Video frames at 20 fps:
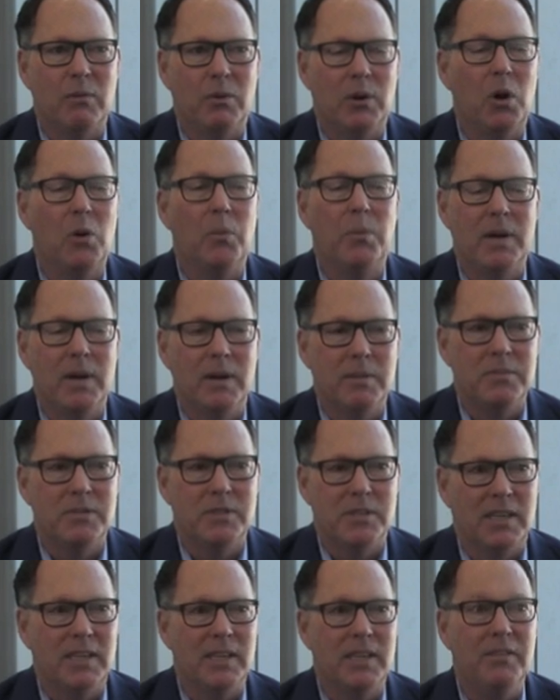would open up
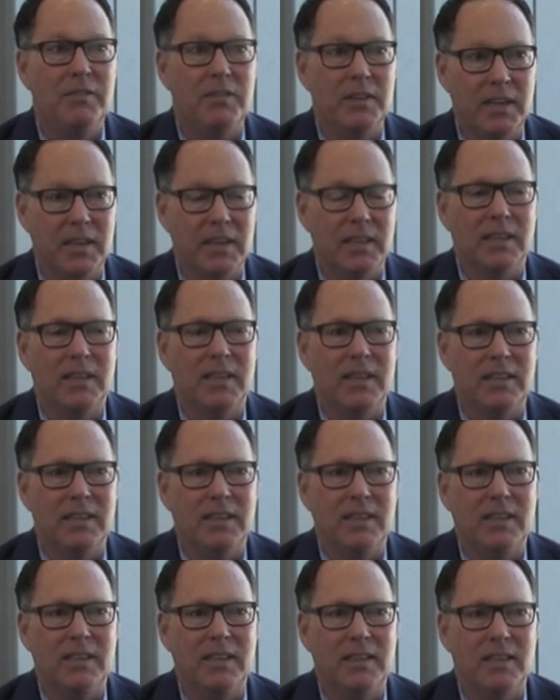significantly
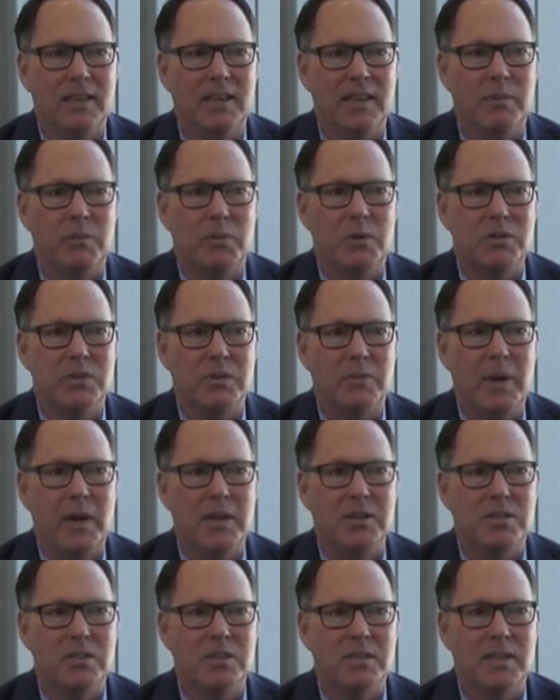the numbers of
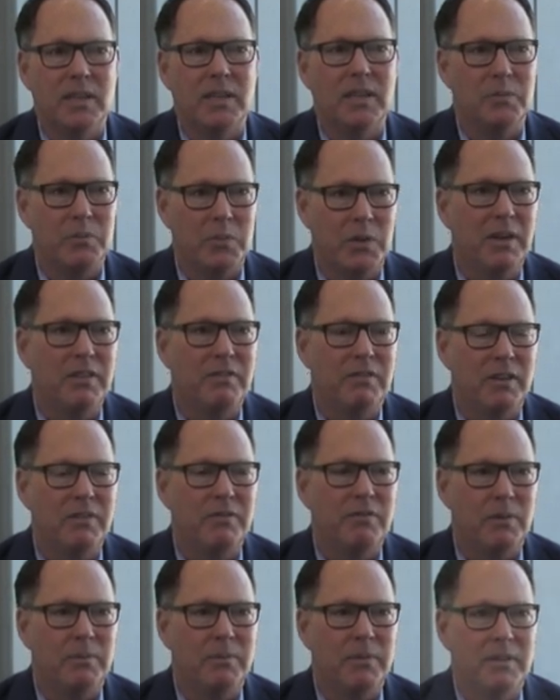patients that could benefit
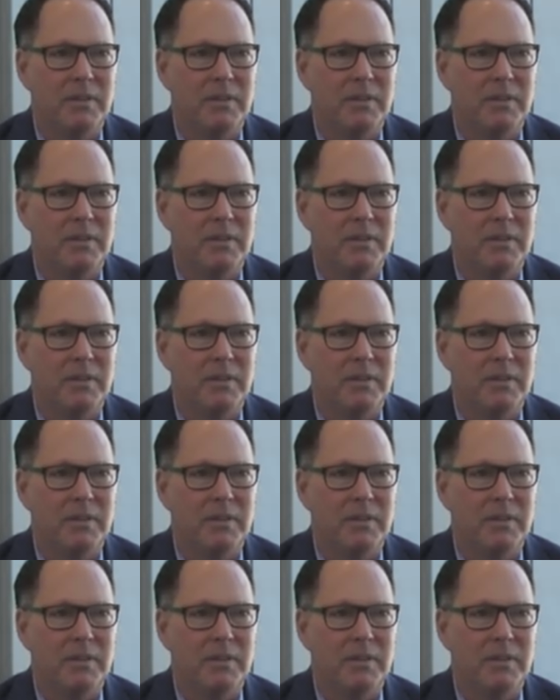from the